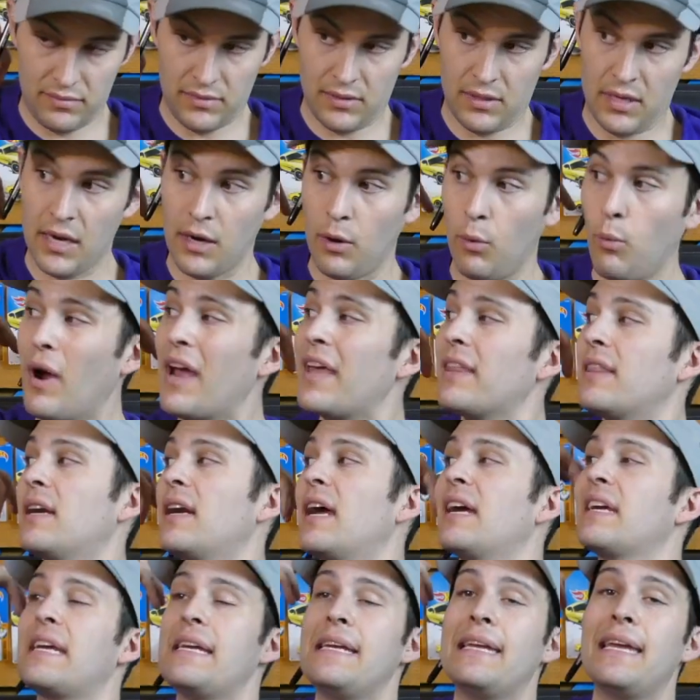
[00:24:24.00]
in a way that
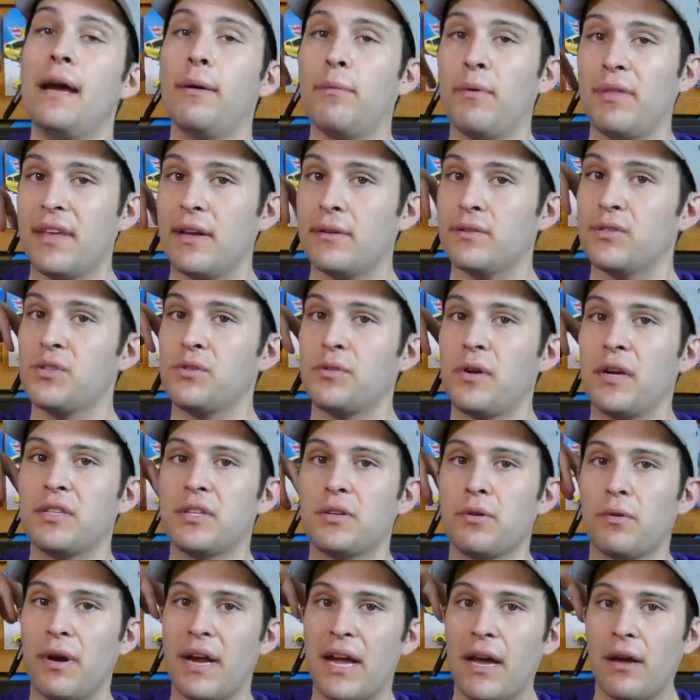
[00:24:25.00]
I can get without
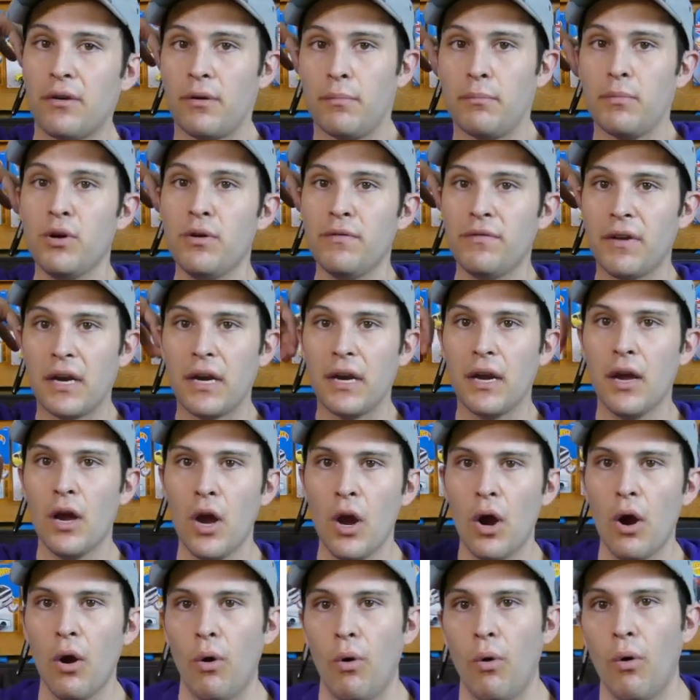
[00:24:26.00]
stretching around or moving,
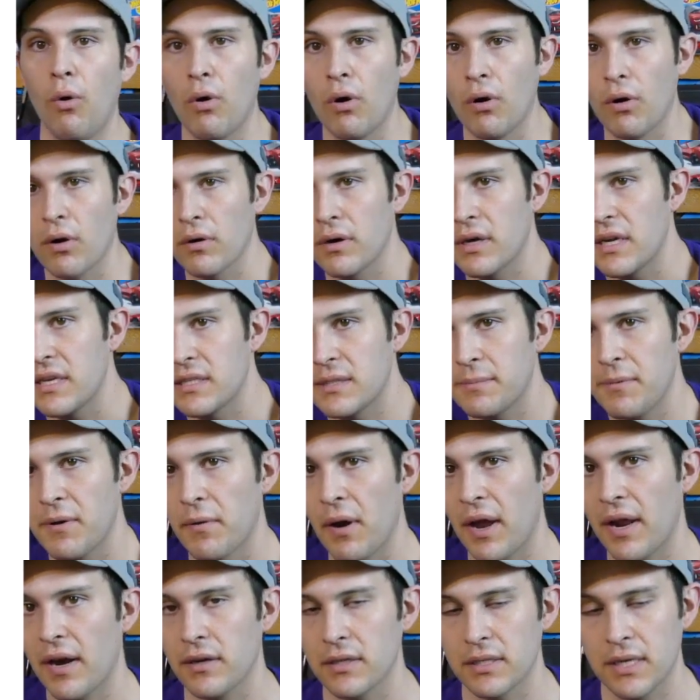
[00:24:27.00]
or needs to be
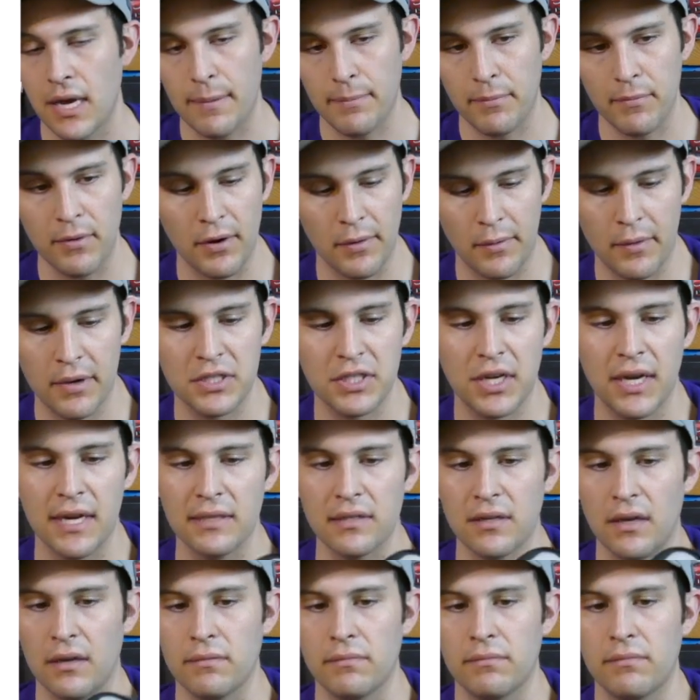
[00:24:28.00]
right on top of me, in which
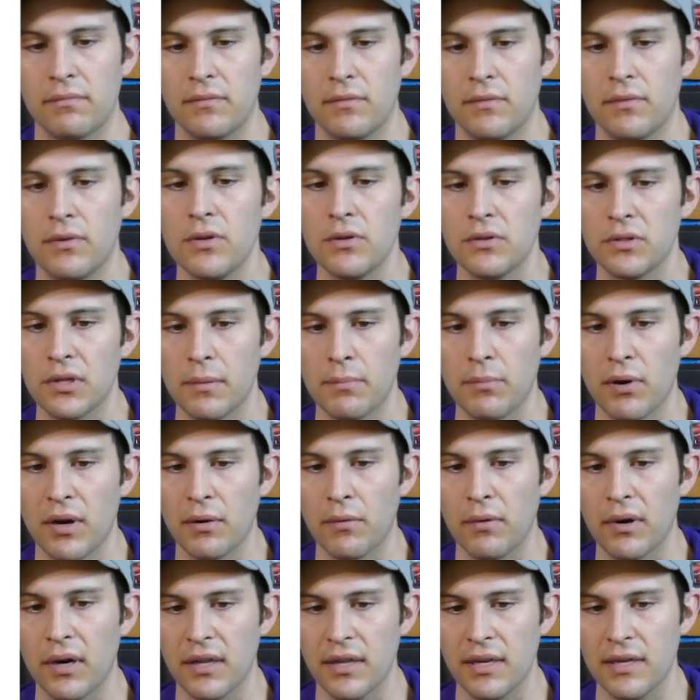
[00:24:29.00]
case I'll usually bring
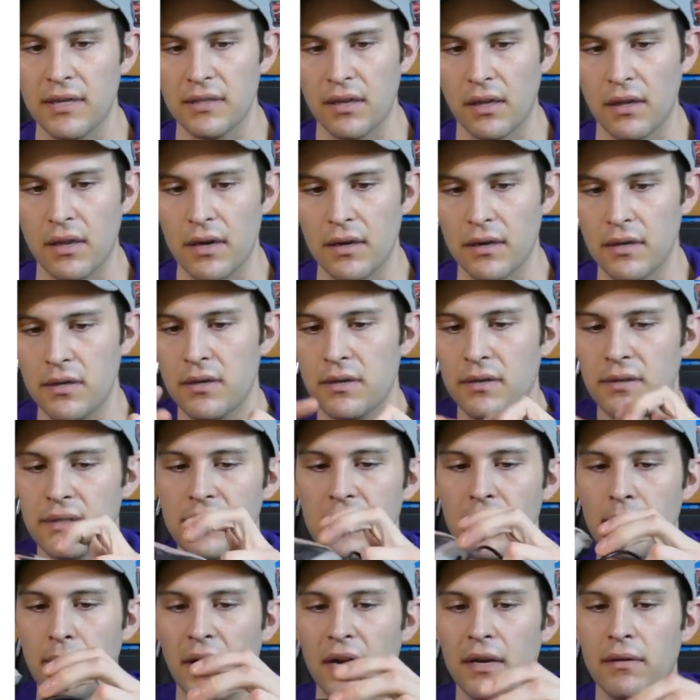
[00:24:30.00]
one of these along. You can
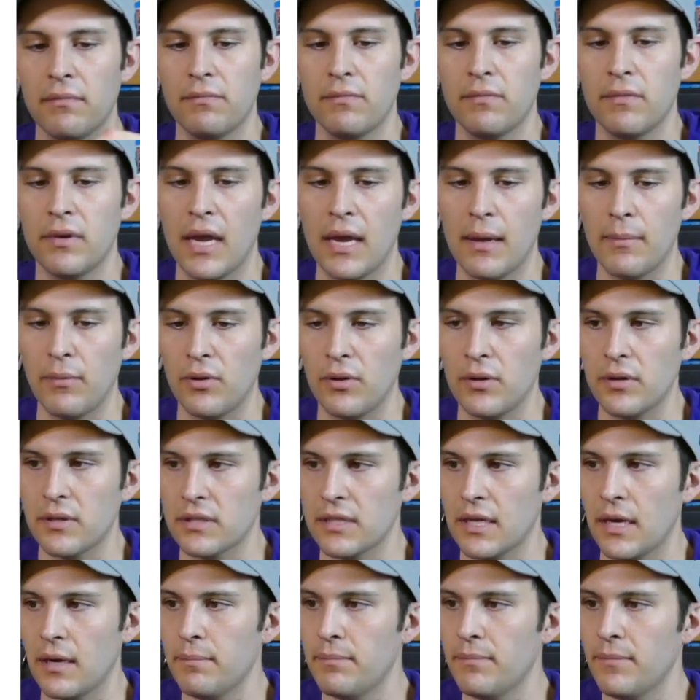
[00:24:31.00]
see my cable
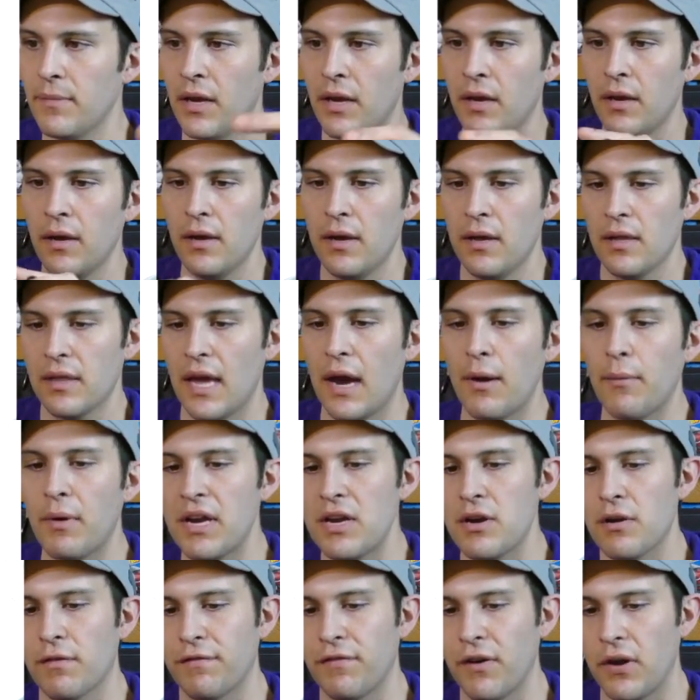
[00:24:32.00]
hooked up. That way
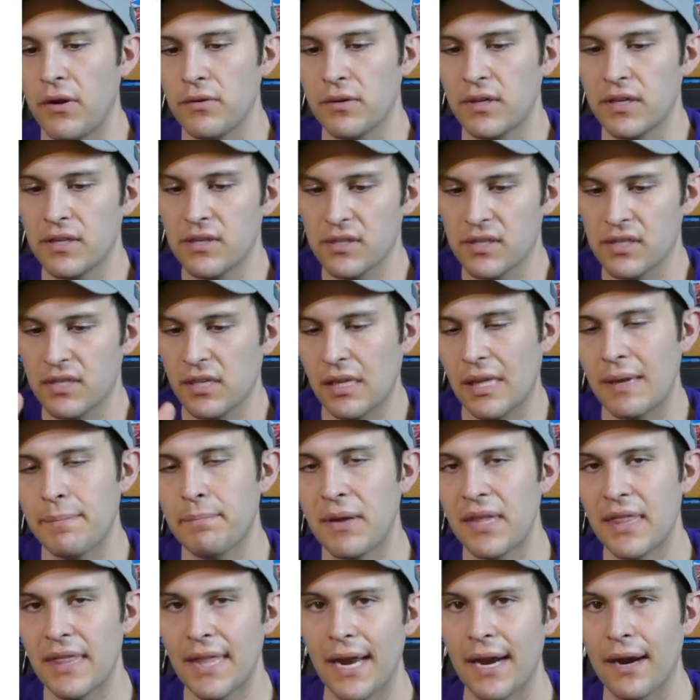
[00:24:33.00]
your phone can just slip
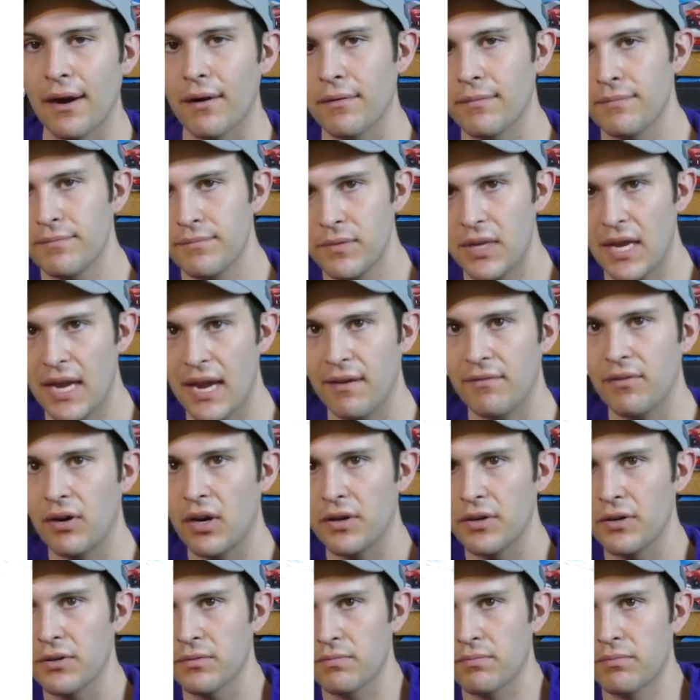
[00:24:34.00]
in there. You have it
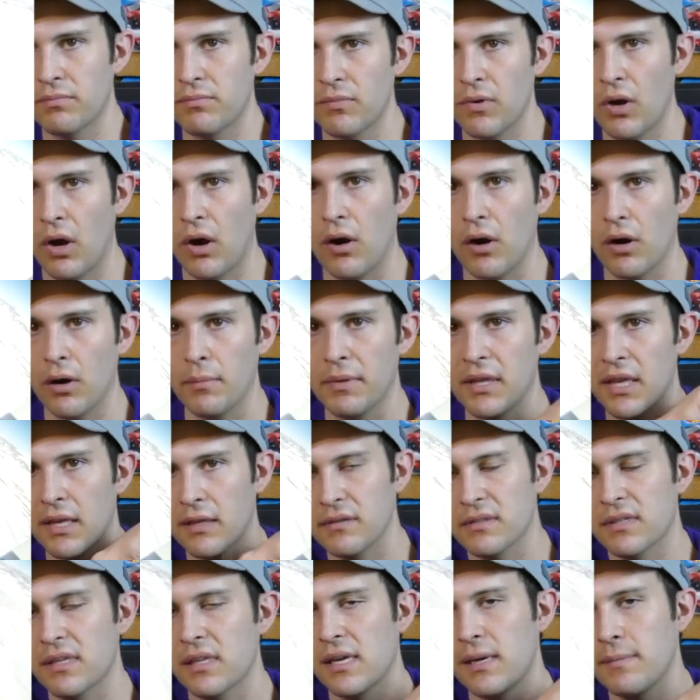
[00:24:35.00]
on your arm and then
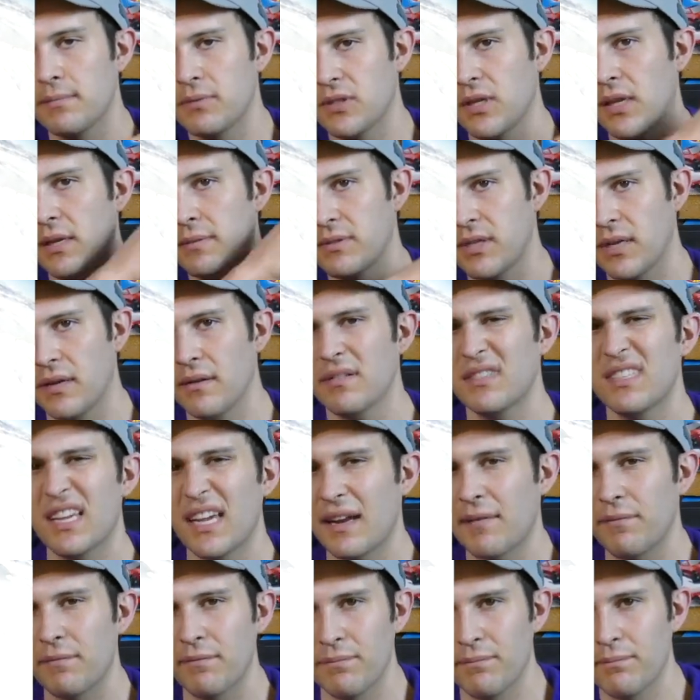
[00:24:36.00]
slips. It's
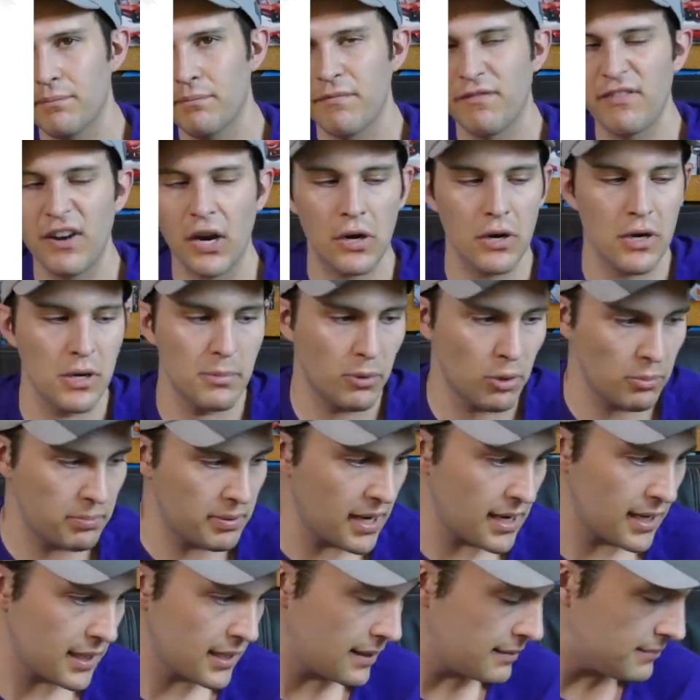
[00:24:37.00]
like a variable
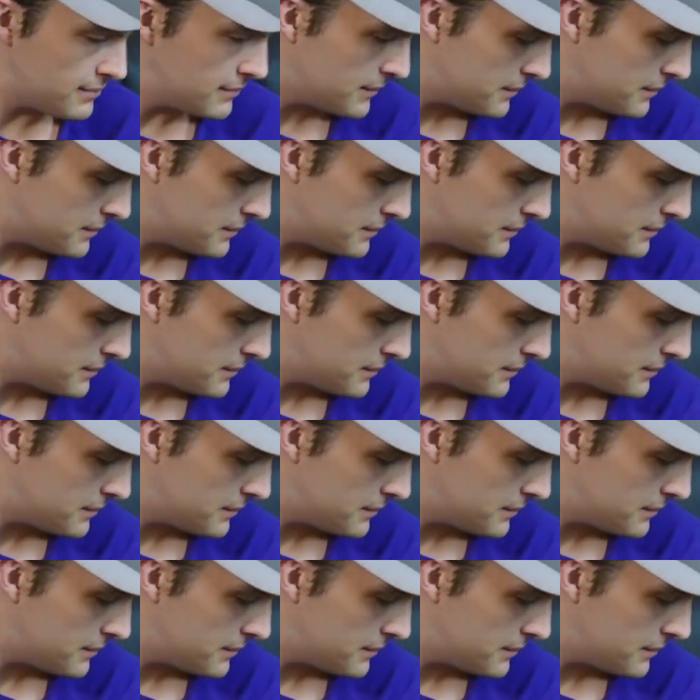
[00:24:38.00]
pocket.